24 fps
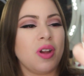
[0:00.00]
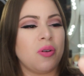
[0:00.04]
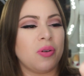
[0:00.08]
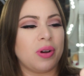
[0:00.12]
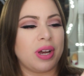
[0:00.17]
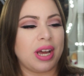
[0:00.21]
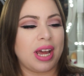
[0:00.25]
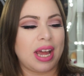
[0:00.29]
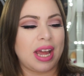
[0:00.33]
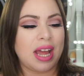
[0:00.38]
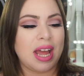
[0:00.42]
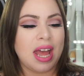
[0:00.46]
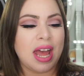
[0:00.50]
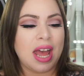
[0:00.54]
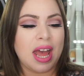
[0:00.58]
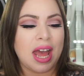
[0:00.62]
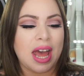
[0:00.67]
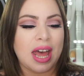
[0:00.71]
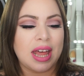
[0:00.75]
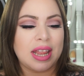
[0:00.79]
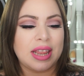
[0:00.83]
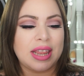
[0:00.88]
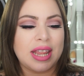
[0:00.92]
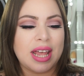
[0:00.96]
Okay,
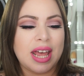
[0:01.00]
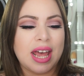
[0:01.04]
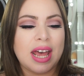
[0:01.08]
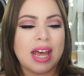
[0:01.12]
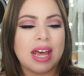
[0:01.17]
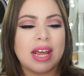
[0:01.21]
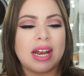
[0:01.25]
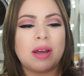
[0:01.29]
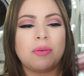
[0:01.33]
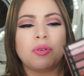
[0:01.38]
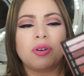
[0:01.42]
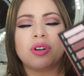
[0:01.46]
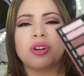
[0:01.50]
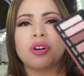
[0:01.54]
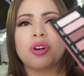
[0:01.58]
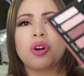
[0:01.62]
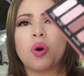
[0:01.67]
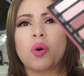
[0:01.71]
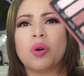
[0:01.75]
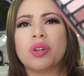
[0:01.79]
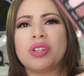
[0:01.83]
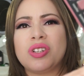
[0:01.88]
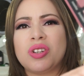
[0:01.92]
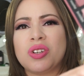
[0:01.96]
and then I'm going to
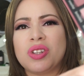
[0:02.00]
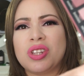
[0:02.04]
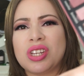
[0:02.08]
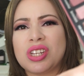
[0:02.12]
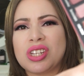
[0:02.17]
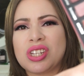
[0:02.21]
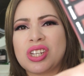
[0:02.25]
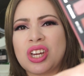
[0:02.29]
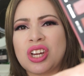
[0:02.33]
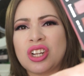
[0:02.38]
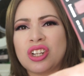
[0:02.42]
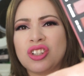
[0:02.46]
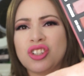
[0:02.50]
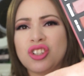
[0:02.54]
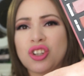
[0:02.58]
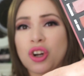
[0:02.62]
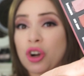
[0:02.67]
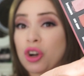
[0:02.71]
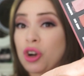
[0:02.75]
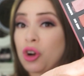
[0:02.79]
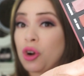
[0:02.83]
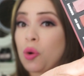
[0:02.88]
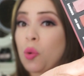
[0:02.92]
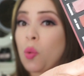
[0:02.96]
go into this
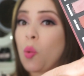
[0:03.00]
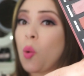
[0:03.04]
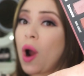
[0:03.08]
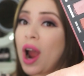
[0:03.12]
darker